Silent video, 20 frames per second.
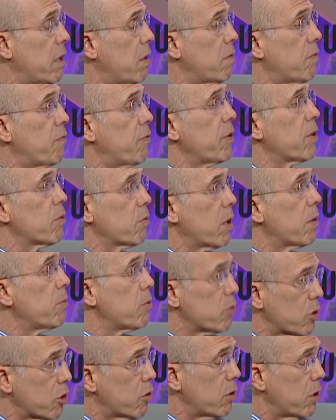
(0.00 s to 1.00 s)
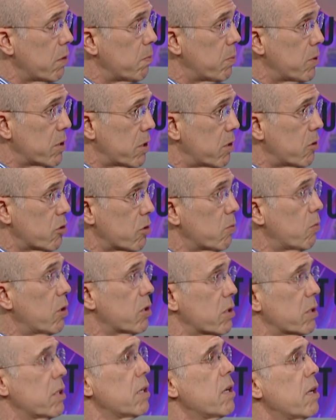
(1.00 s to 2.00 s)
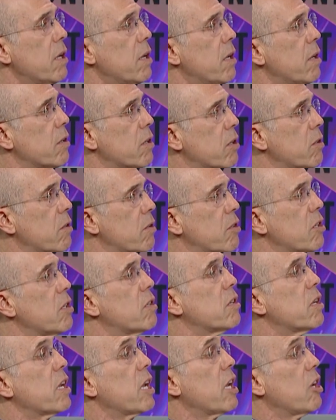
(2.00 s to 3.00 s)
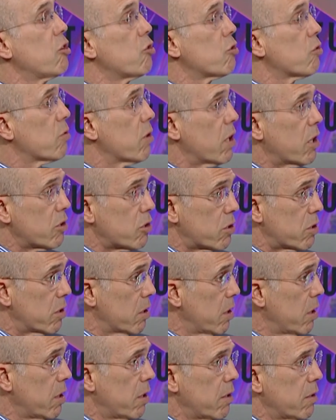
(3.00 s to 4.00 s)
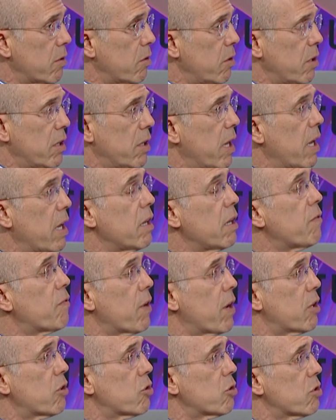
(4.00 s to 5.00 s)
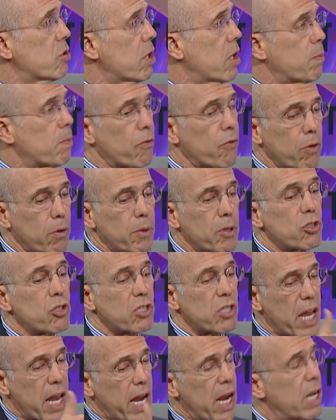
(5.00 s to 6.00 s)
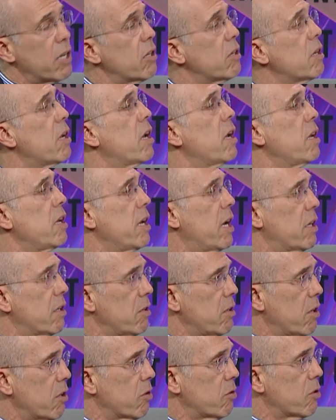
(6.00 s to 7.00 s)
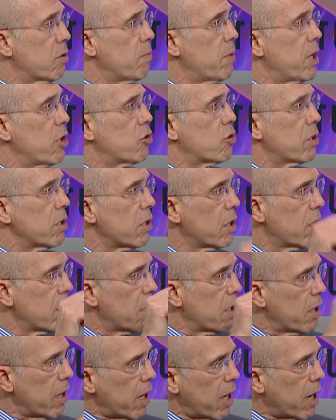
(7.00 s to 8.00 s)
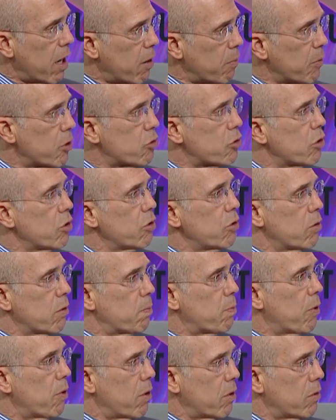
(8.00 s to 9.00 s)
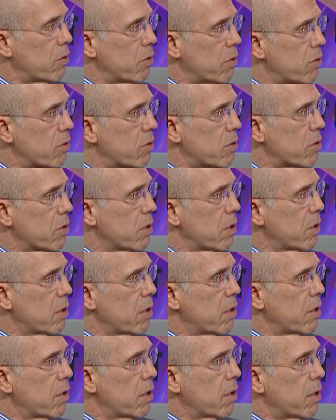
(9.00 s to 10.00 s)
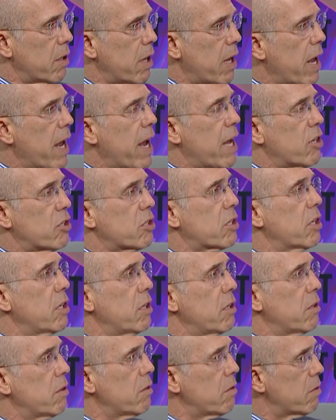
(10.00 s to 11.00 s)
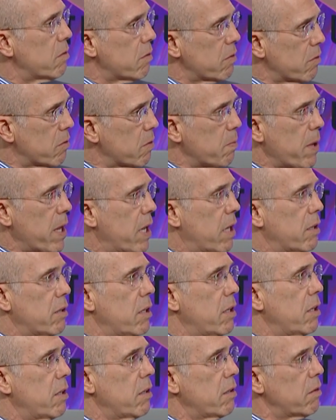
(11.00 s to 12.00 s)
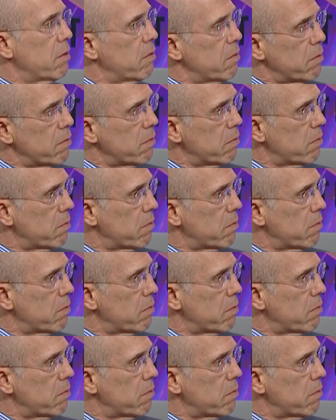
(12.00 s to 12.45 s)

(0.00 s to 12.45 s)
didn't feel, I mean, it was a good imposition. It wasn't, didn't, didn't hinder us in any fashion, shape, or form. It just added yet another dimension. How much are your partners asking, demanding